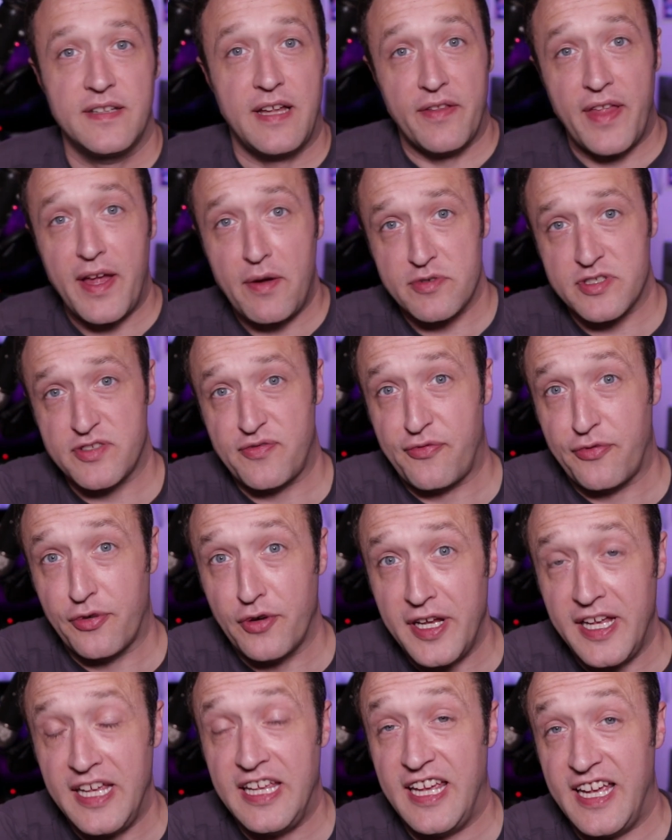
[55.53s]
Now that was
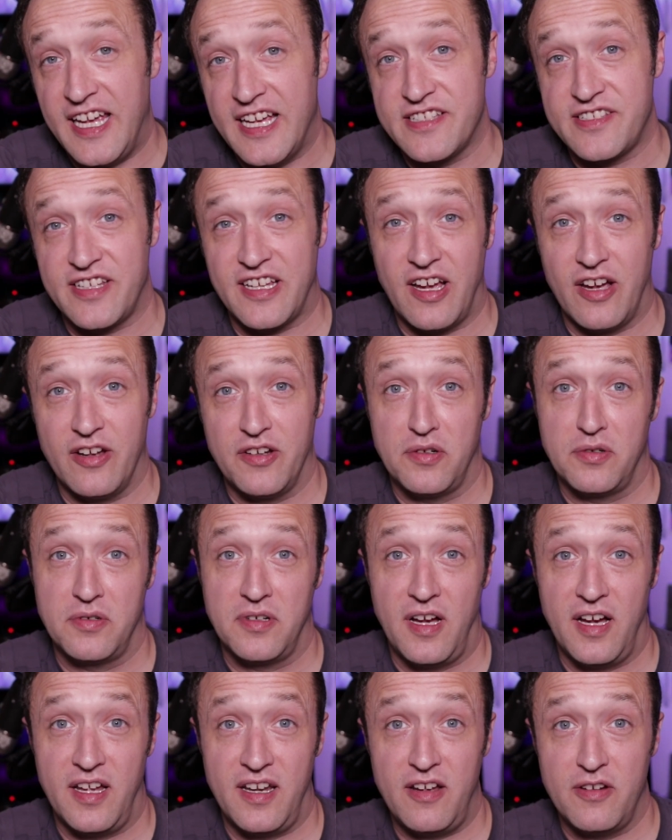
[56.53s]
three years ago.
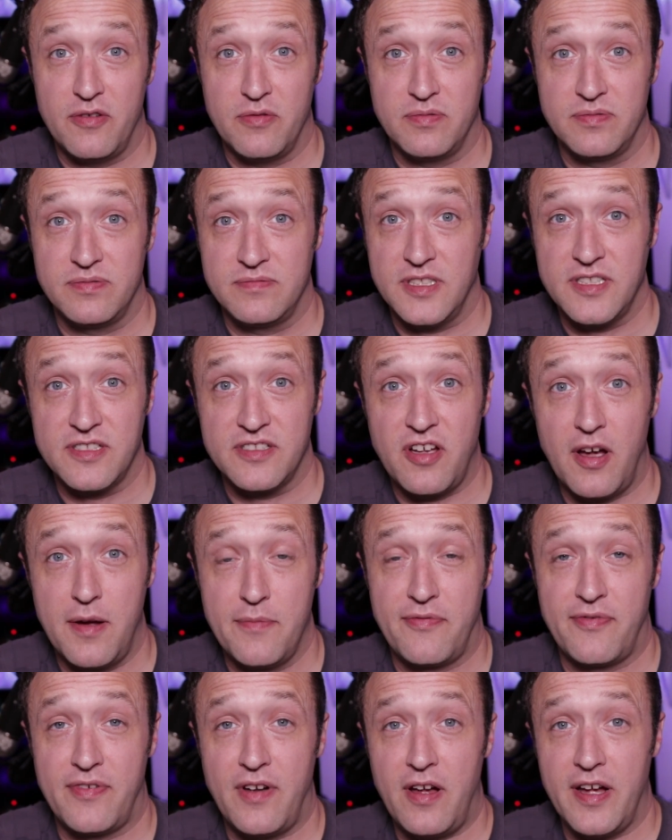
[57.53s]
I know, doesn't
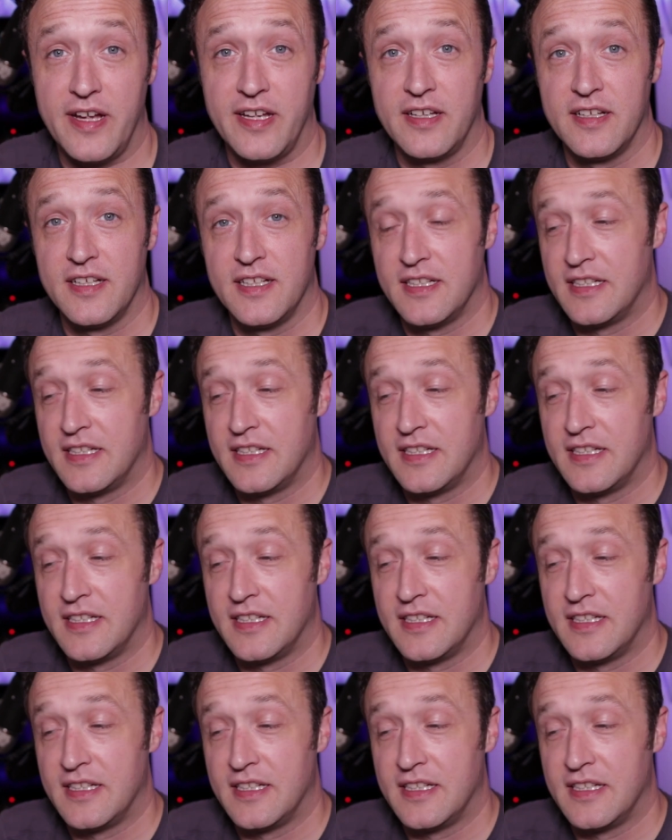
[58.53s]
time fly.